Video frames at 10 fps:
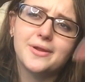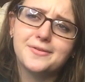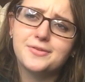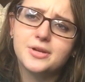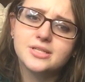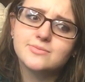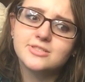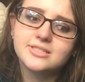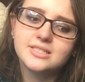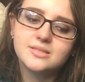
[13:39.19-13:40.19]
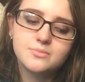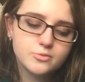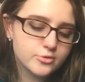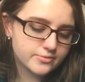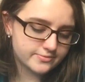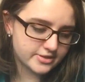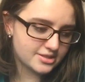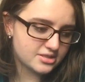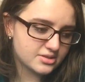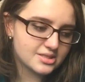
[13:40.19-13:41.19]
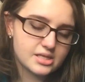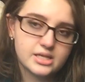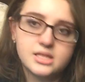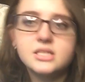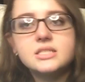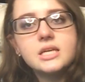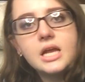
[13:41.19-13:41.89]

And if you guys want to see more videos like this,